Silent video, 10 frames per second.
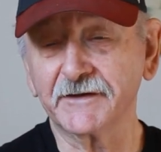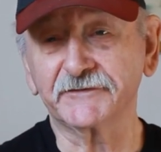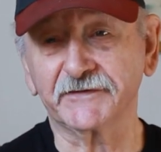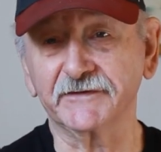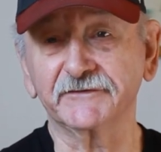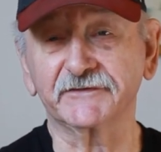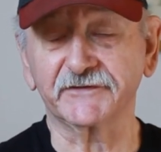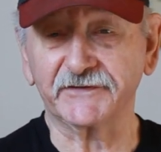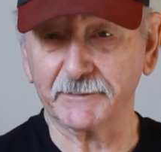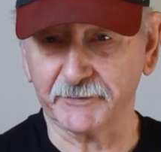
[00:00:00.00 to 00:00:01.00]
since
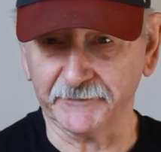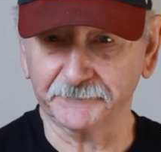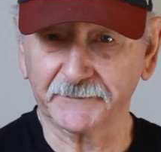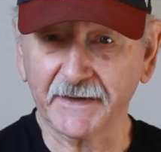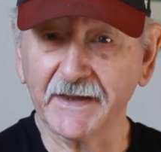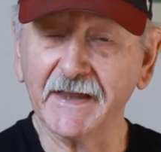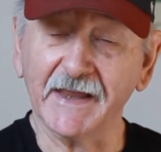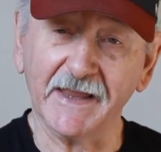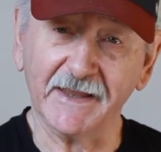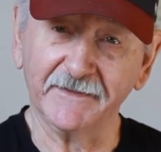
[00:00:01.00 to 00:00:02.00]
December.
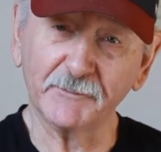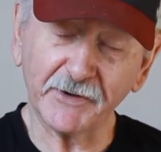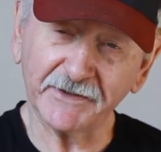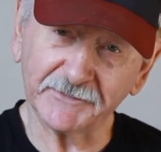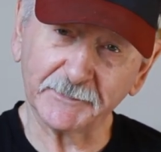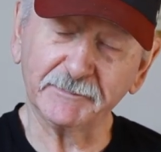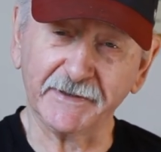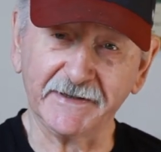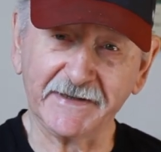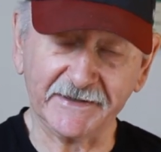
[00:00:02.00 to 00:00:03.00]
And the market has been
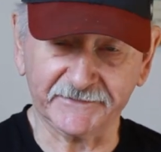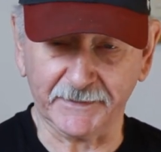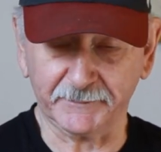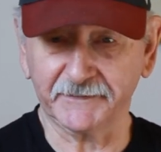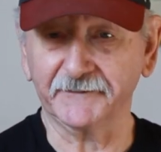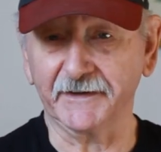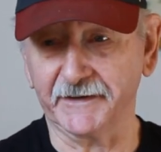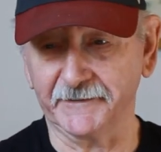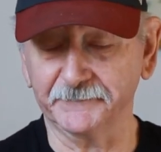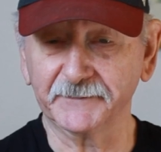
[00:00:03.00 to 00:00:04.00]
playing catch up.
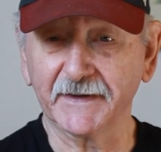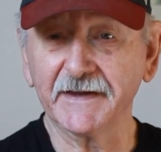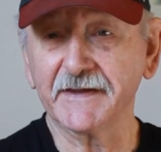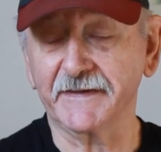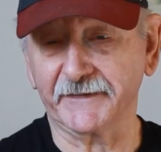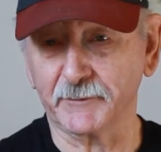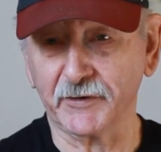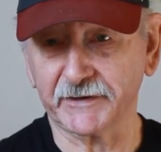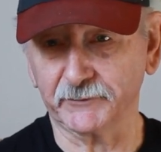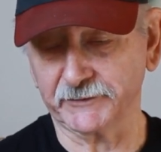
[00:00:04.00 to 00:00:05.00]
That the
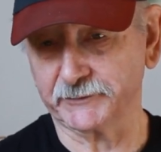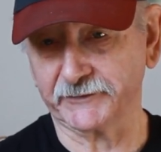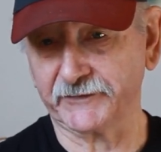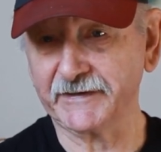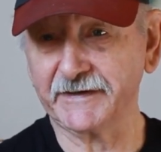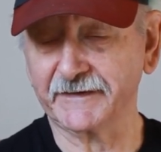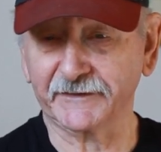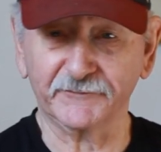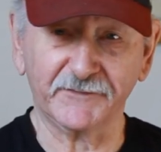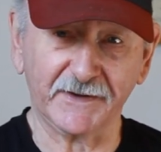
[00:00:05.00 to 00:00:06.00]
market, which was thinking
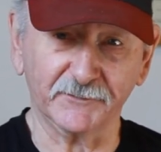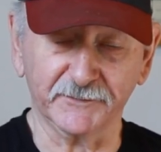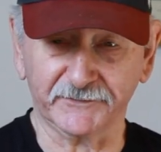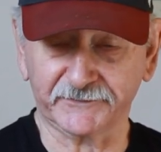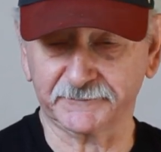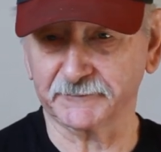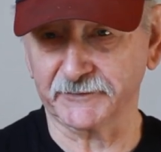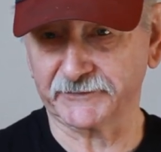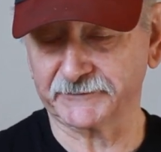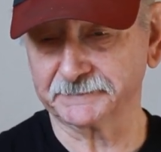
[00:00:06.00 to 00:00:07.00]
that the Fed
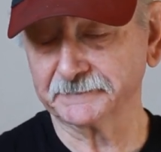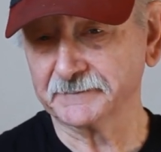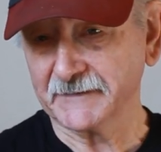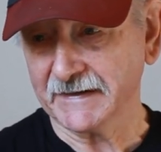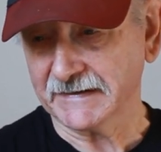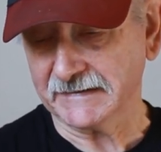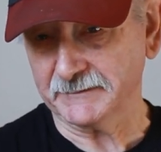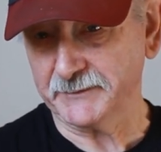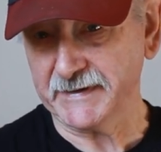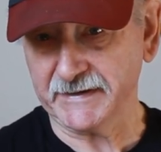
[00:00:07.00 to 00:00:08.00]
was
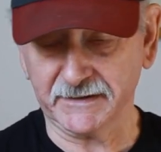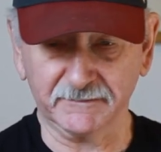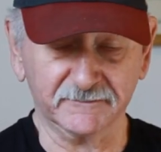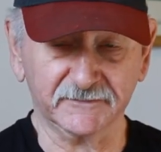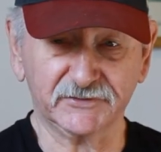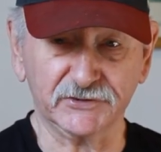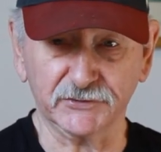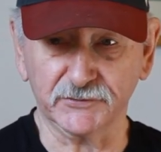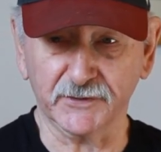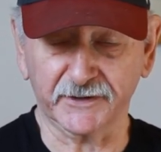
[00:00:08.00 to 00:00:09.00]
being
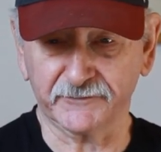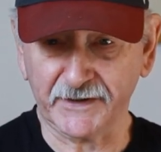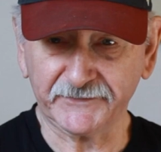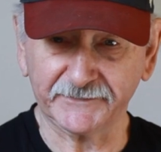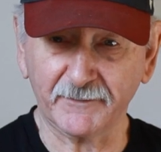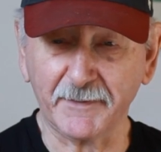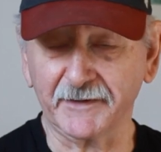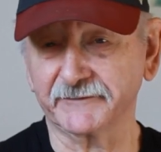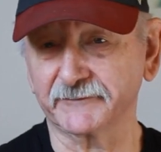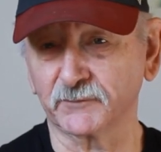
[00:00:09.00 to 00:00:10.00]
too aggressive
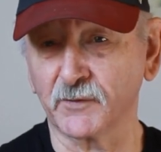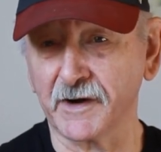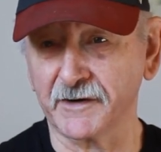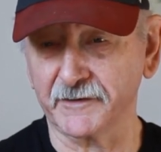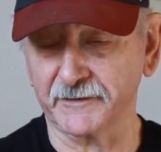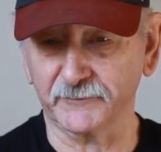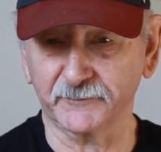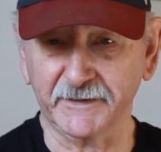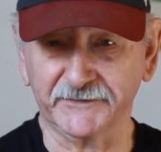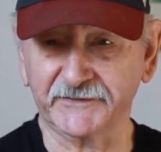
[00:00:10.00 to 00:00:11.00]
about where
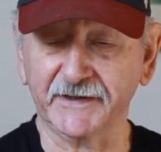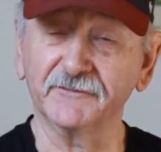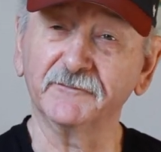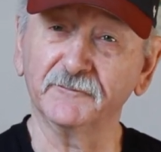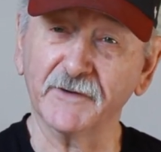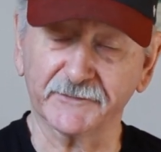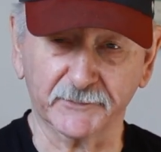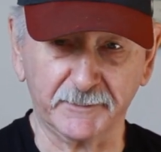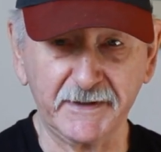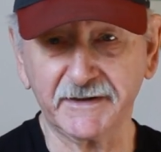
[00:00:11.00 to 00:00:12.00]
it said rates
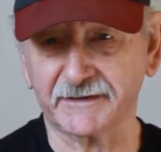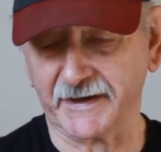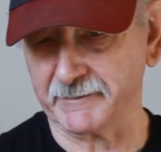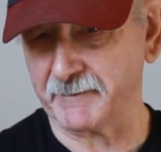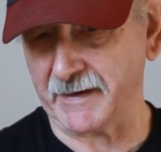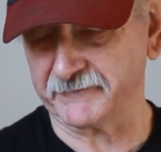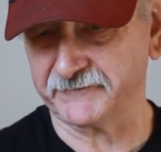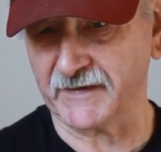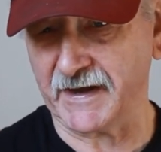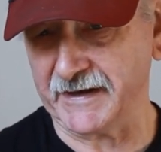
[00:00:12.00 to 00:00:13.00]
would peak, at
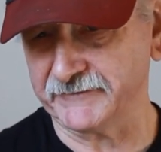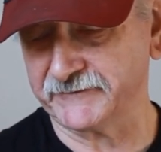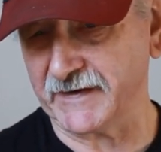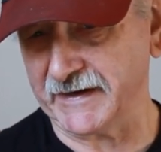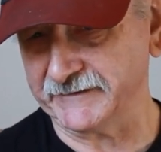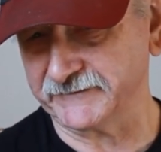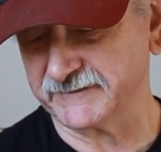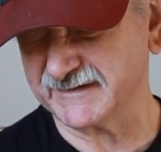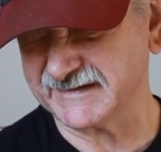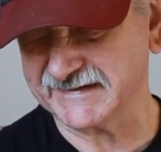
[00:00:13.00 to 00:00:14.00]
about 5,
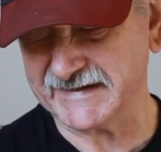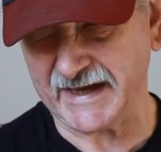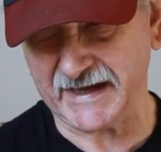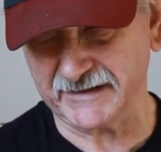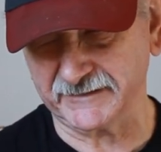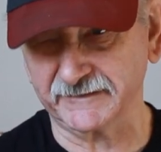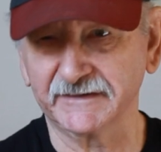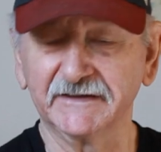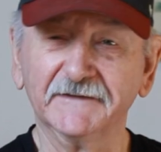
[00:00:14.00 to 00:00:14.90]
5, 10.